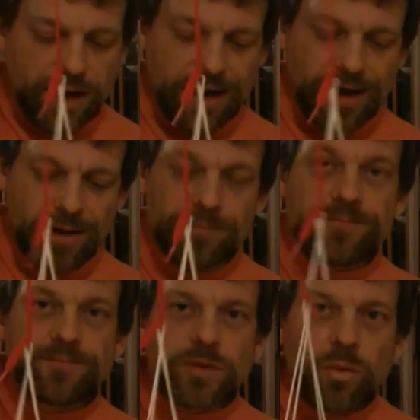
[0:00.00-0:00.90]

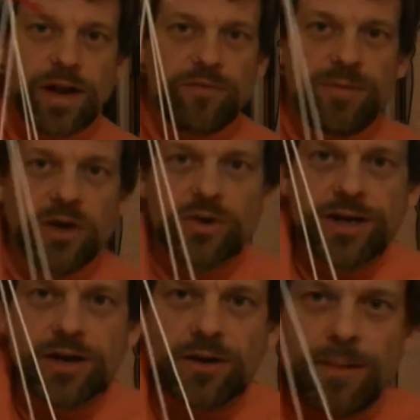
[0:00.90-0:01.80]
Um, what I've built
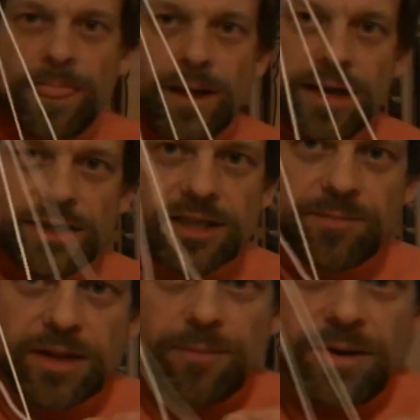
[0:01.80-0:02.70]
here is
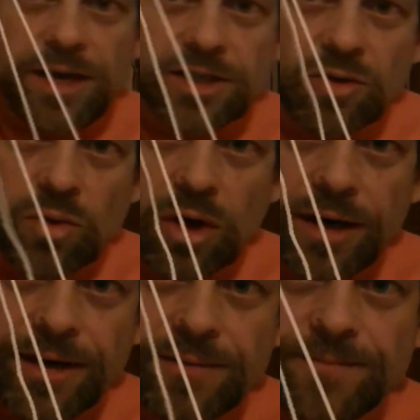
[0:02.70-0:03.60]
simply a piece of
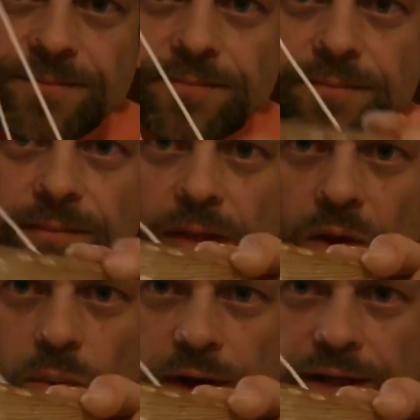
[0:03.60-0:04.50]
wood
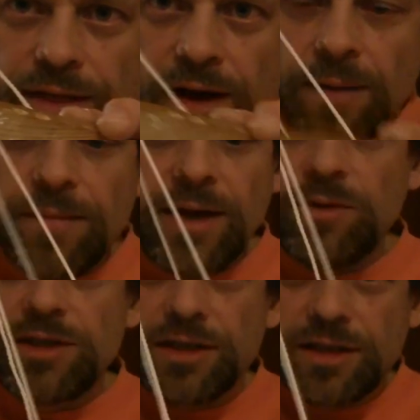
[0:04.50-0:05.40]
with, um, it
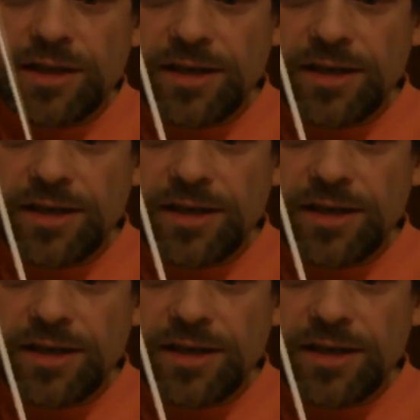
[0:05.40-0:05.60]
was just,